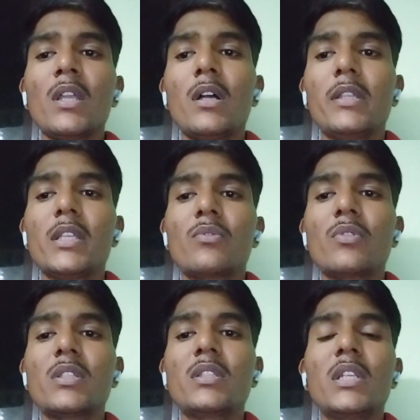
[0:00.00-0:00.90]
S2
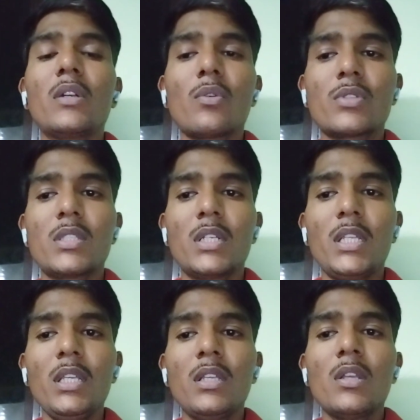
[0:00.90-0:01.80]
is the
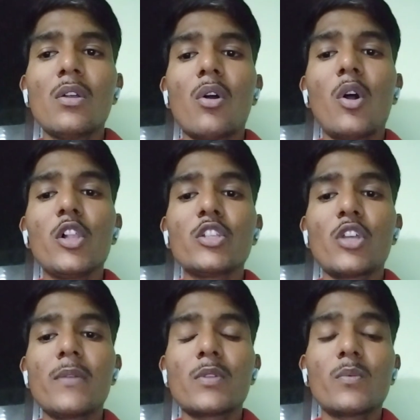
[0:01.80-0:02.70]
genotoxicity. All
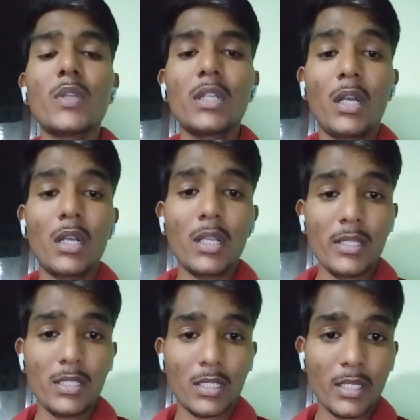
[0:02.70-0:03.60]
types of
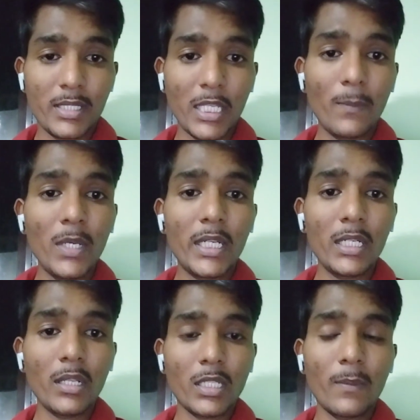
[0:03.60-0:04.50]
the stability
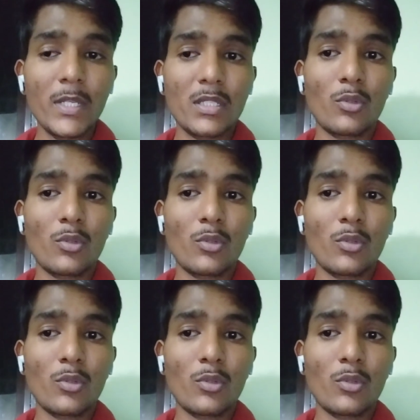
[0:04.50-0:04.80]
data means